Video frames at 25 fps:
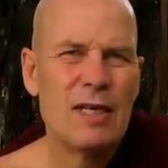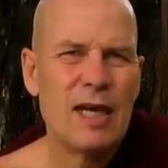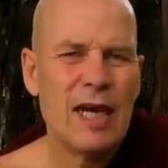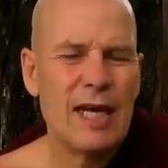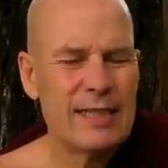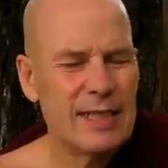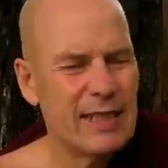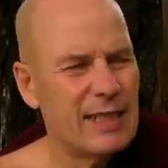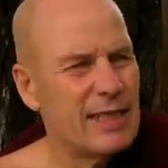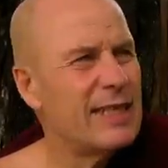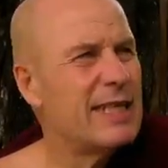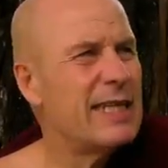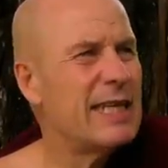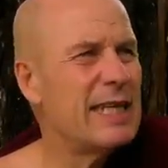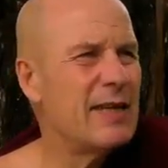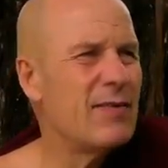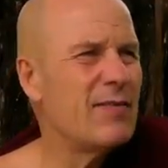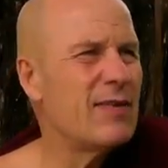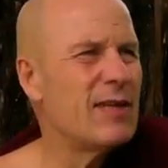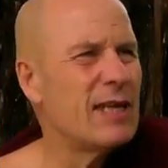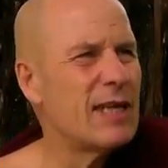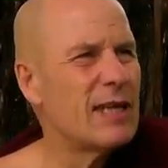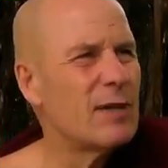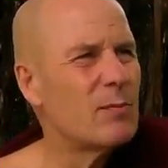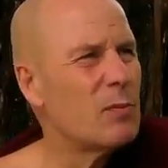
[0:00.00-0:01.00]
And then in the
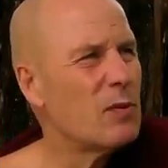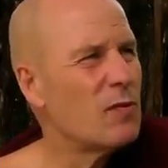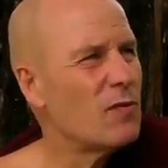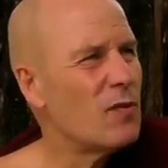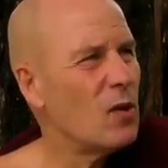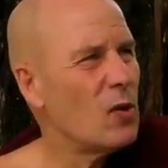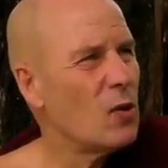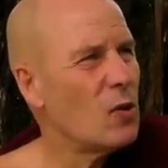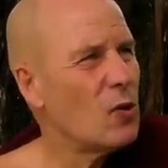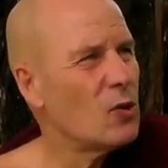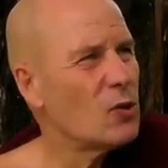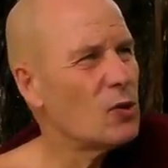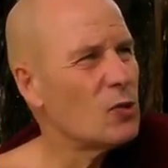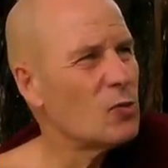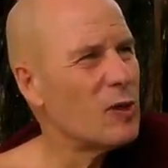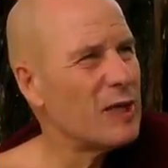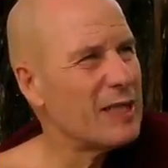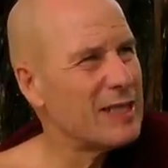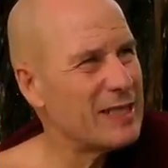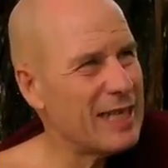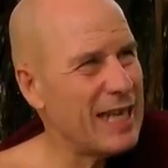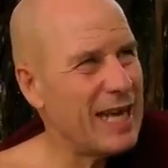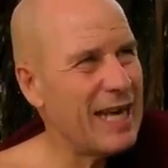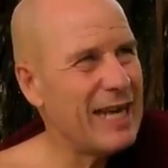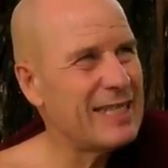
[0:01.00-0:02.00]
evening, before going to
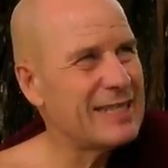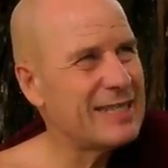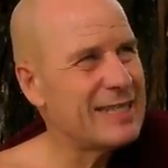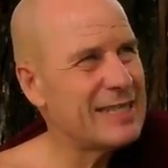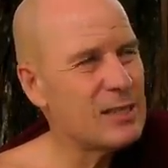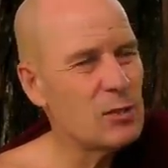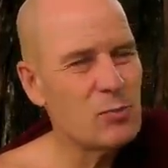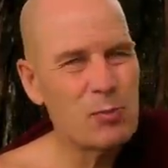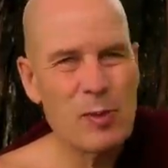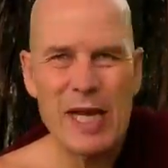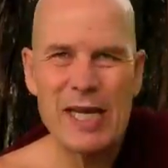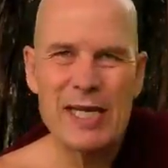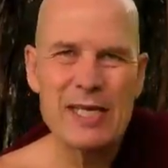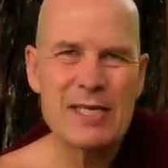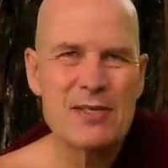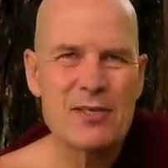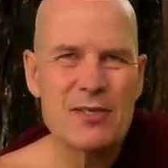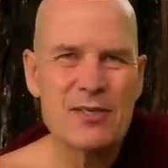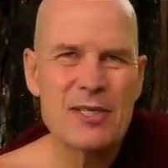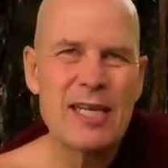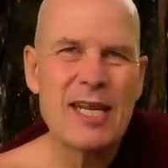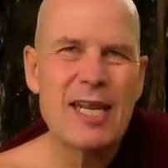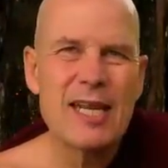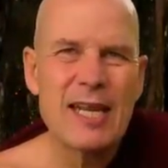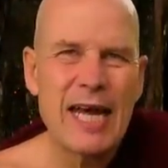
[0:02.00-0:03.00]
bed, says, this man is
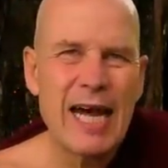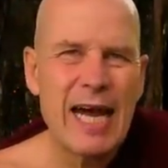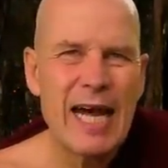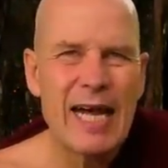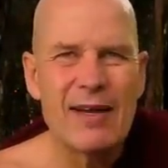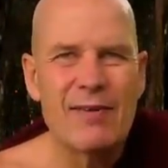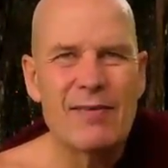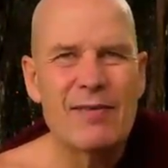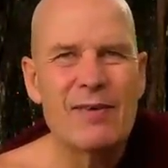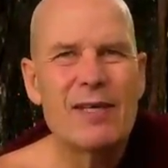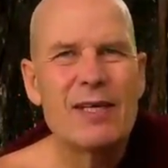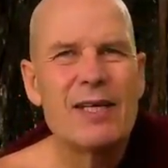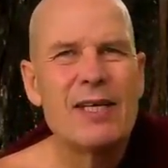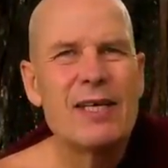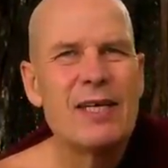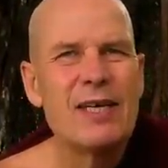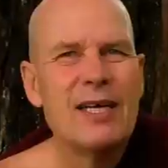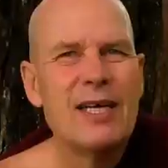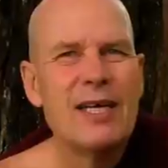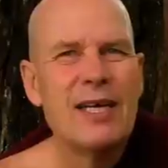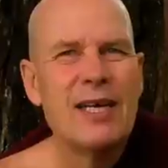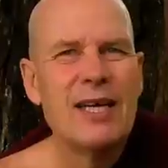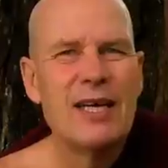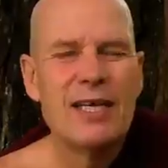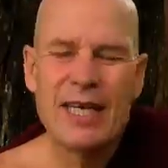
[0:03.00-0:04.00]
still alive.
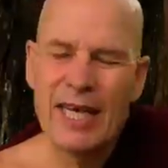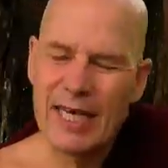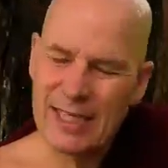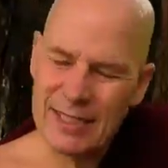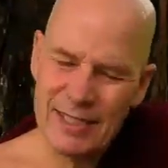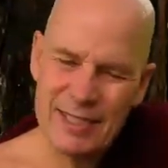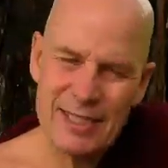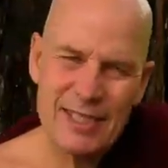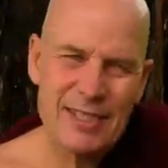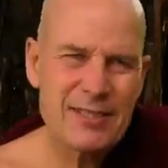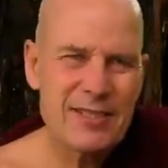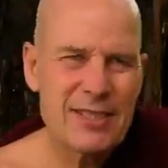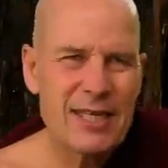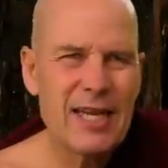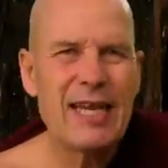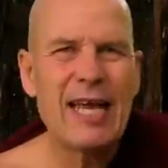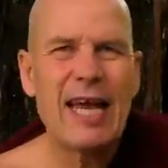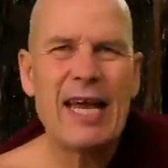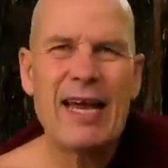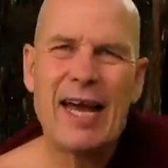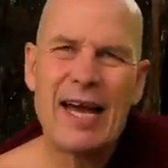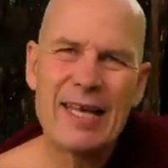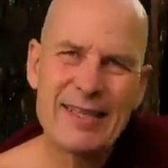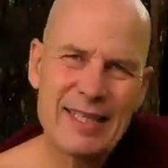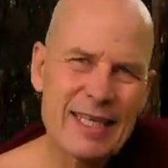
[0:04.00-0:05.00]
Yes, he's still
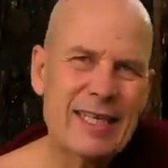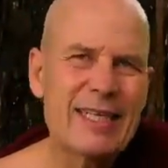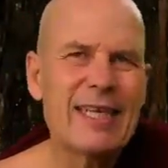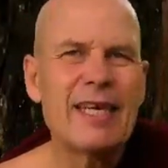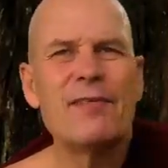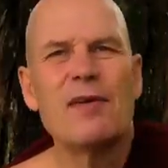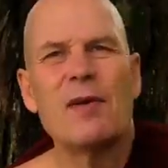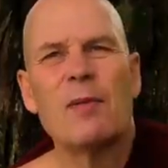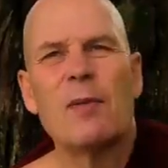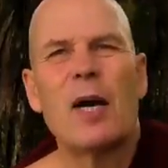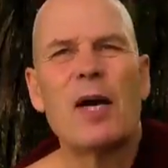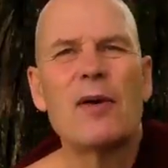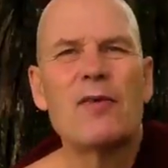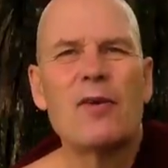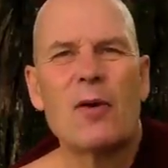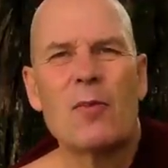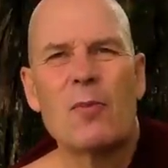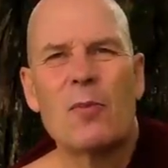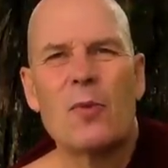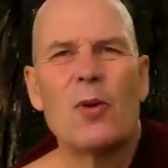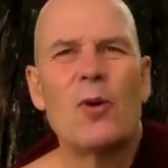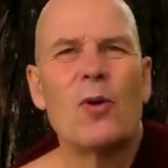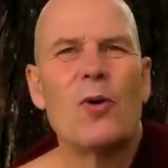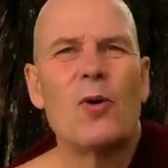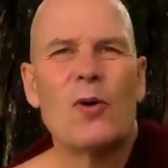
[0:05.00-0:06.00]
alive. Then give him 100
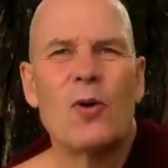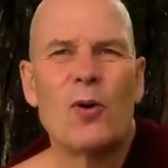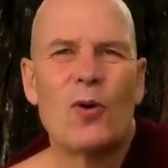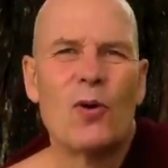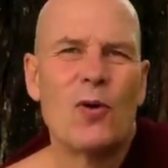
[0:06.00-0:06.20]
more.